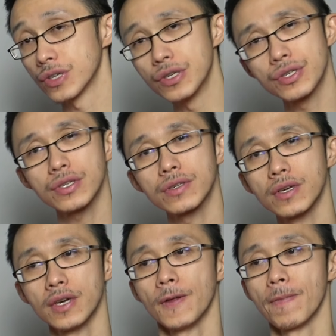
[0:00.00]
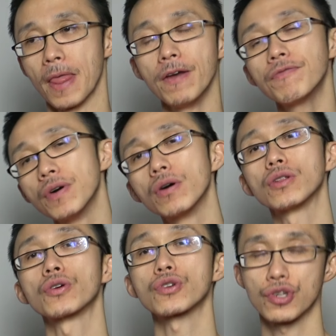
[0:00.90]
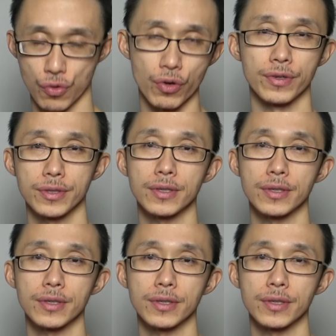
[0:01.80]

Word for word: It's just it feel a little short.